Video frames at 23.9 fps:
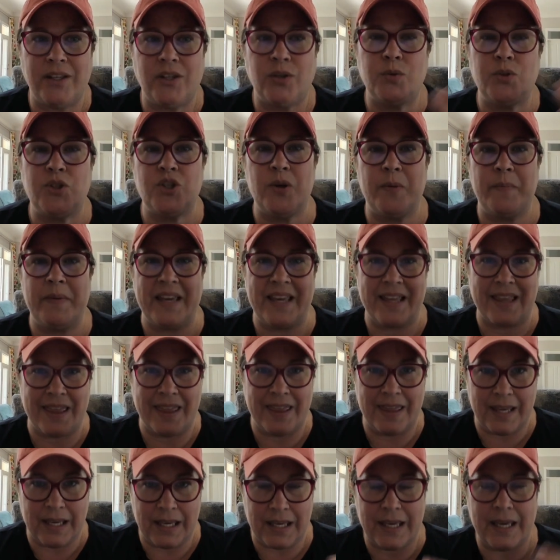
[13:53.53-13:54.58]
you to be
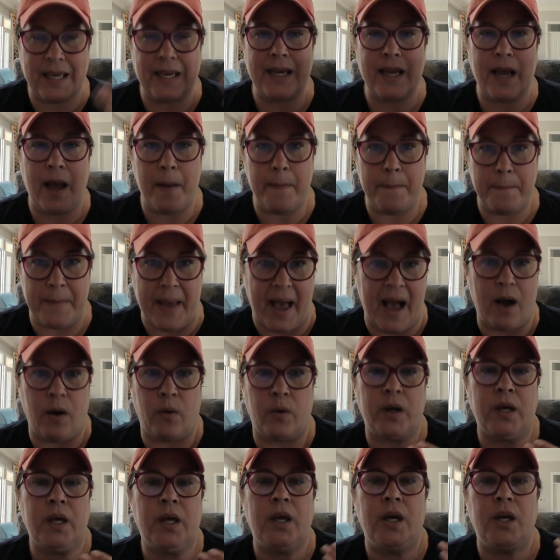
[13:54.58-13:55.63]
thinking
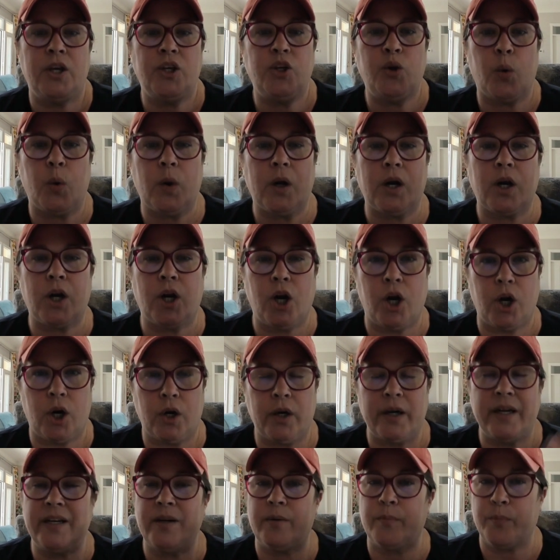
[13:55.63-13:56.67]
about your
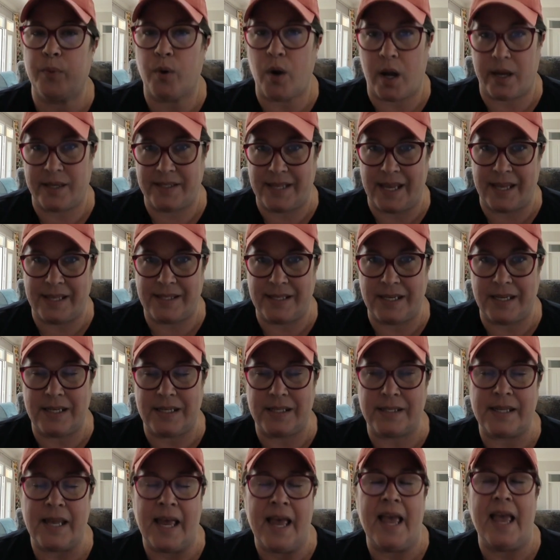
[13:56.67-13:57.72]
current
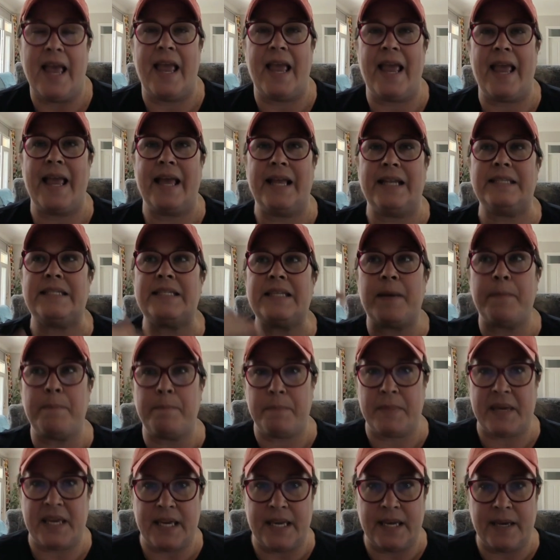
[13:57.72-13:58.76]
processes. And to
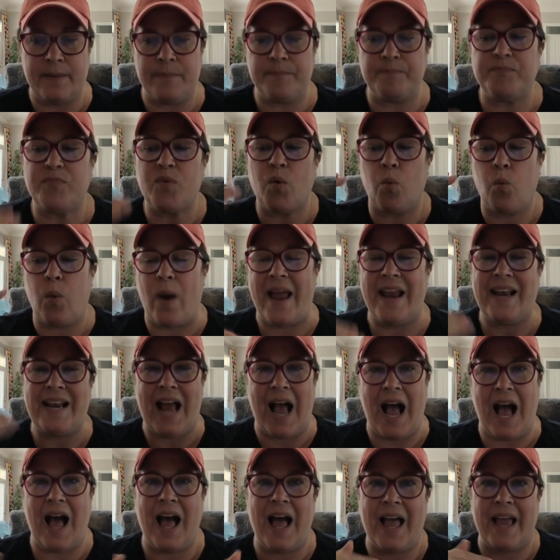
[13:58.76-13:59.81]
me, when
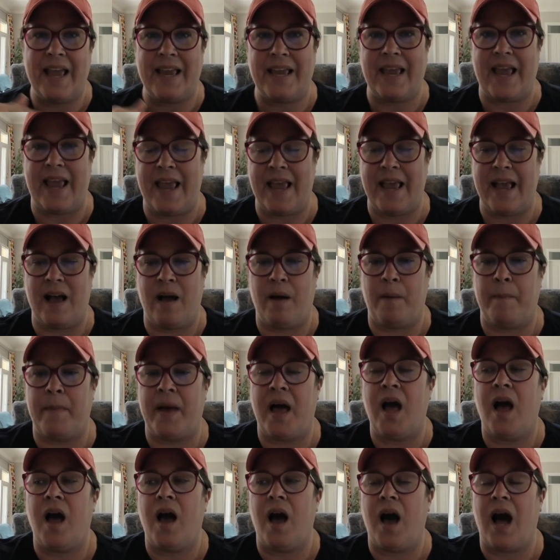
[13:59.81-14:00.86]
I am
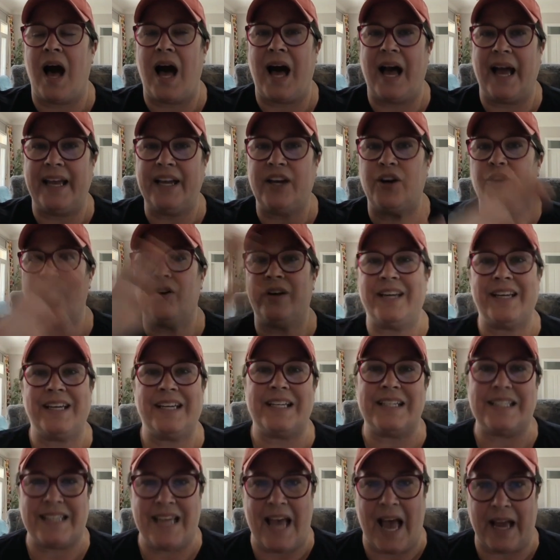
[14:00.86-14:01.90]

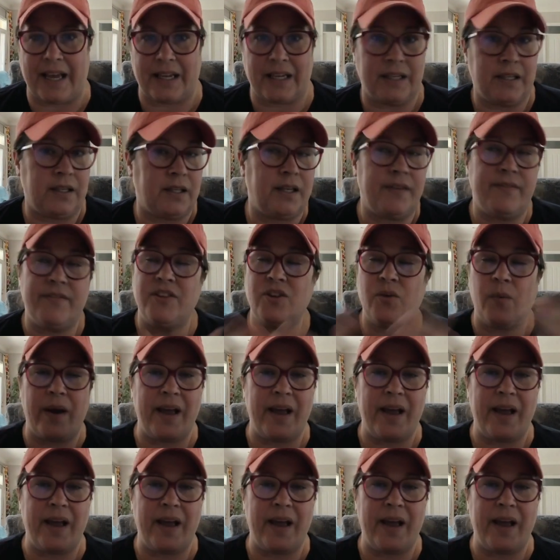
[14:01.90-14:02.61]
hiring tech, even though